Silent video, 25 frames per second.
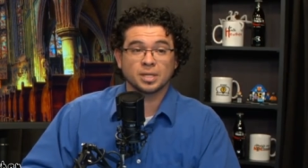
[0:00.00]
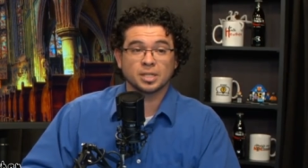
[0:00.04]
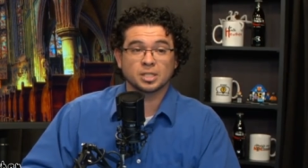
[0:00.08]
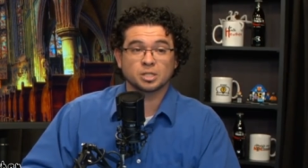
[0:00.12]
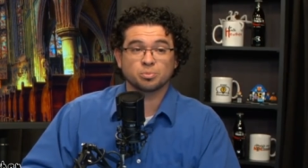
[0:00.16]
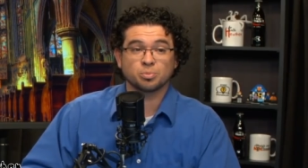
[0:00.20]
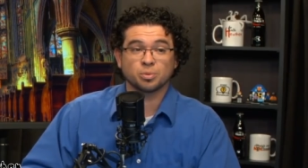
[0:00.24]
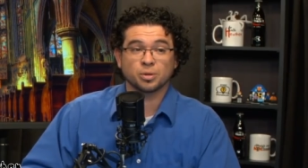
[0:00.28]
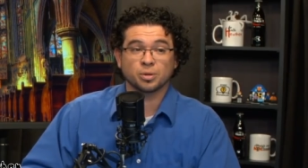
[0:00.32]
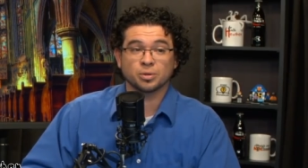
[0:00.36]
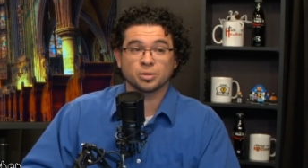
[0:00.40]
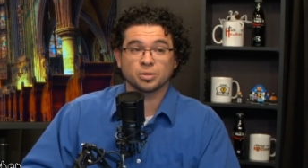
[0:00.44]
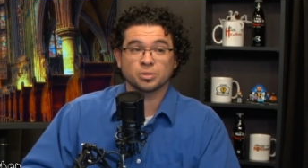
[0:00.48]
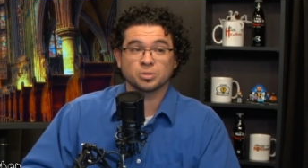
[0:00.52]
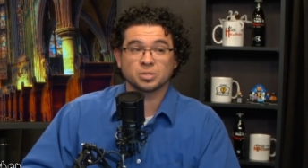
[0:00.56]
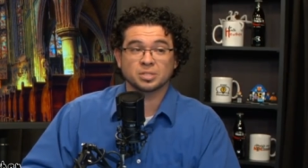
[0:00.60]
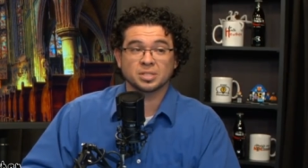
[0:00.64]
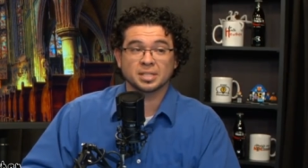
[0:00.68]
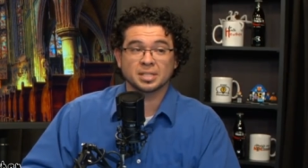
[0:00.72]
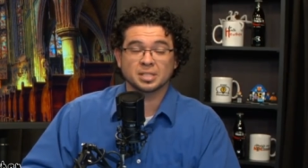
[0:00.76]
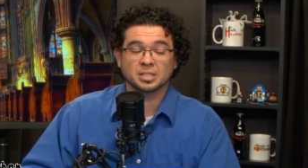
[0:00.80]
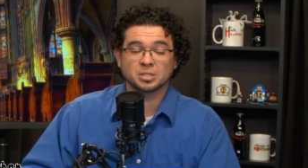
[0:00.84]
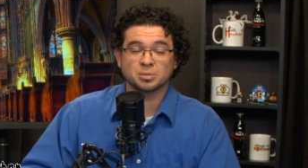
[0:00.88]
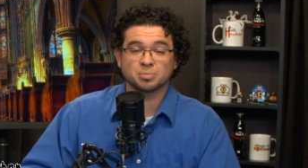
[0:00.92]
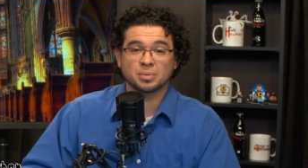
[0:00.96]
explore those
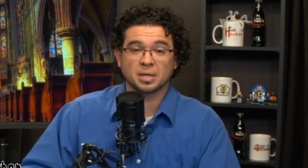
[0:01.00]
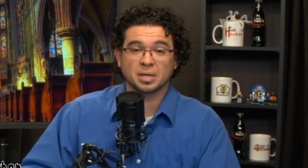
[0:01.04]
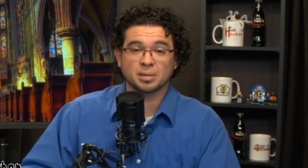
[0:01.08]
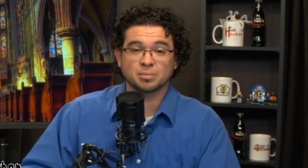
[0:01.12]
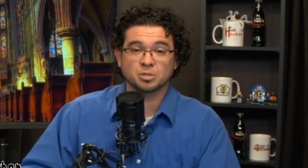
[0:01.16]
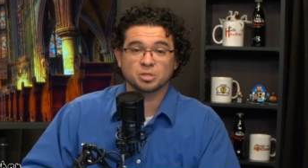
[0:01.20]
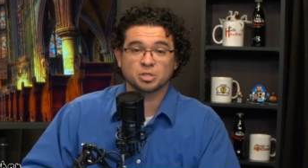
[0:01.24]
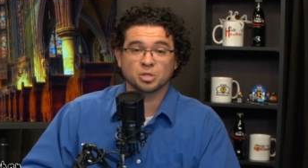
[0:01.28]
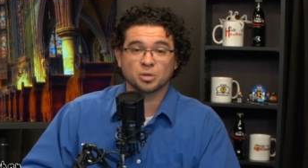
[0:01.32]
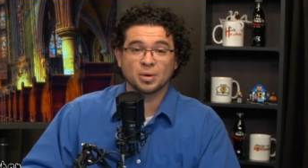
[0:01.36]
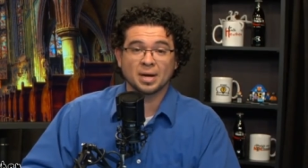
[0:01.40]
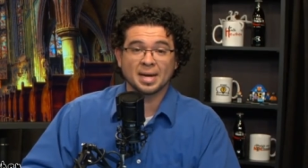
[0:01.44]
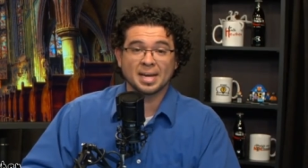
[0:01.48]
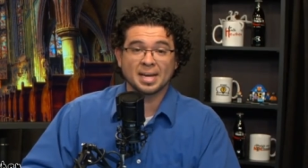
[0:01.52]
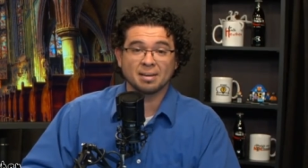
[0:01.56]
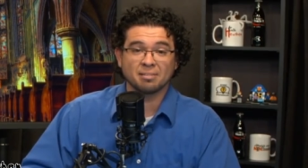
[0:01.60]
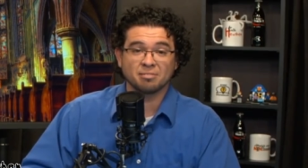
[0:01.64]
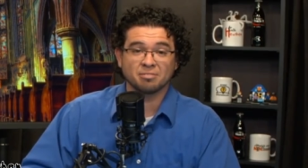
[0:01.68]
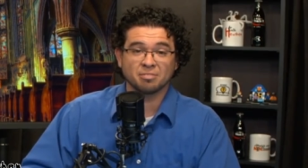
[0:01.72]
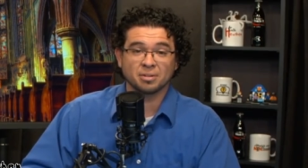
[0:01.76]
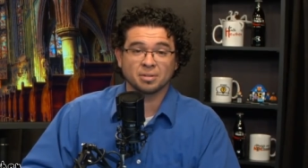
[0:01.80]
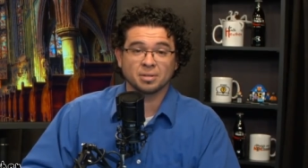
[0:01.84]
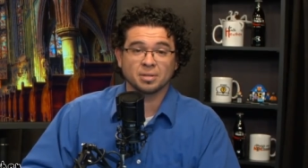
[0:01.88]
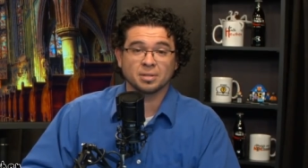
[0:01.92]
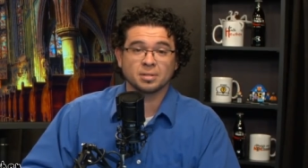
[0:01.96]
things, but I'm so
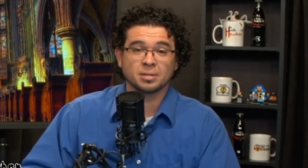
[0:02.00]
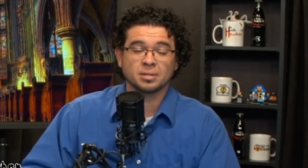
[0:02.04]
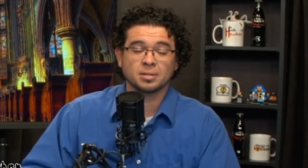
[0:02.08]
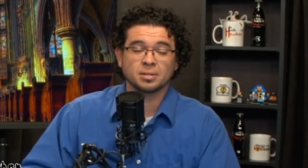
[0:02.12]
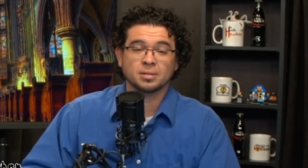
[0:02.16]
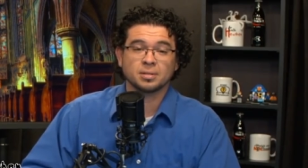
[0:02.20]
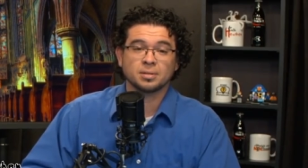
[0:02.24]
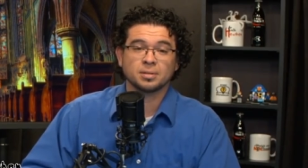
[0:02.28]
hateful